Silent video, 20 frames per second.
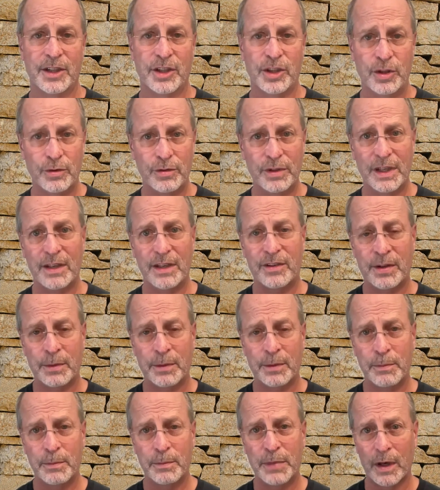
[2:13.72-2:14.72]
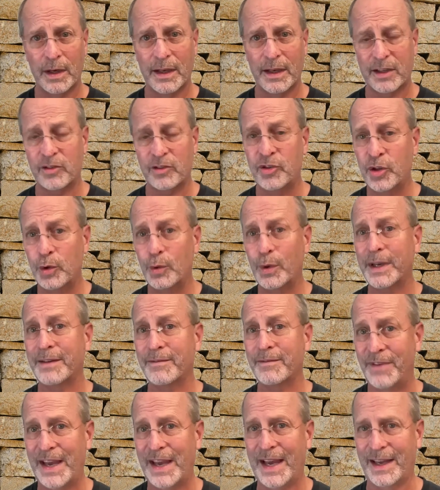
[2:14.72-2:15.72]
You need to be willing to
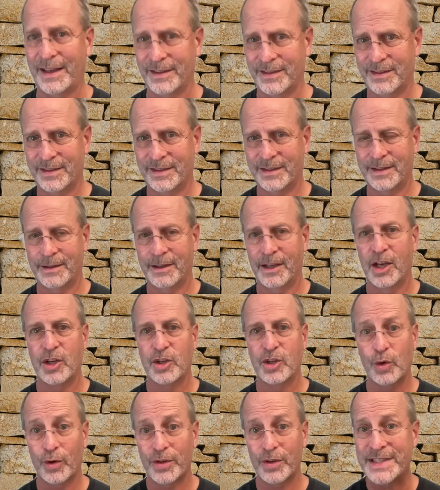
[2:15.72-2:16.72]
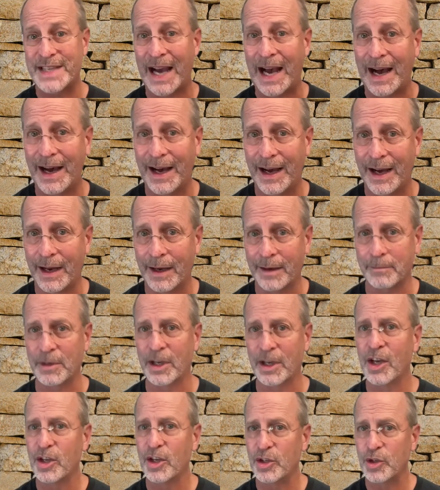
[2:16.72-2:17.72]
invest your time,
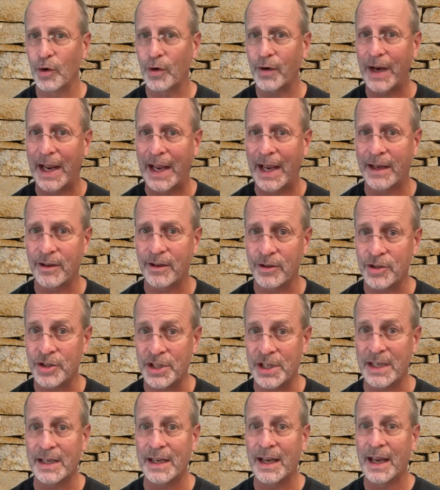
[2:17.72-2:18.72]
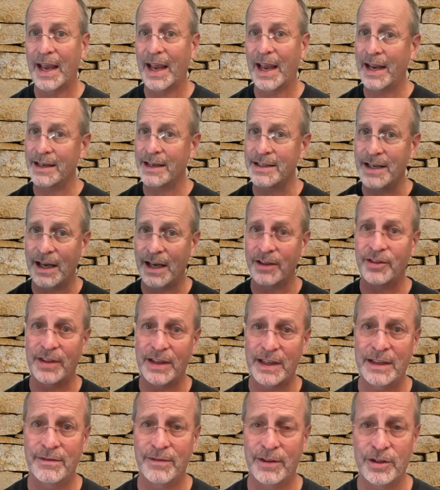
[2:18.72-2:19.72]
your energy, and yes,
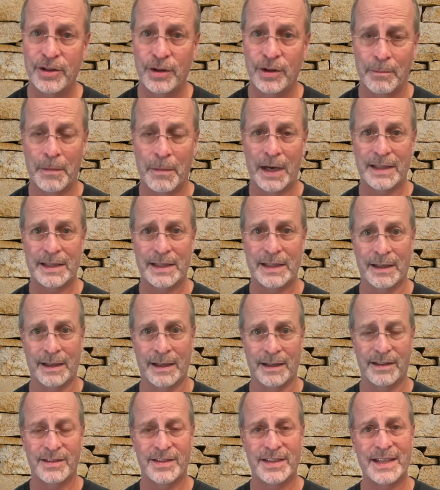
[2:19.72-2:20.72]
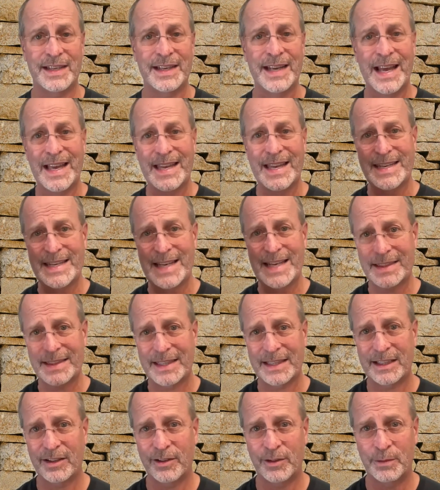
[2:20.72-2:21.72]
even your money in it. See,
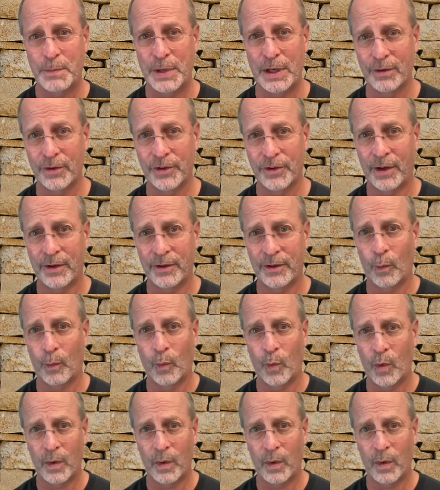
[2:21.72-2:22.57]
nothing is built on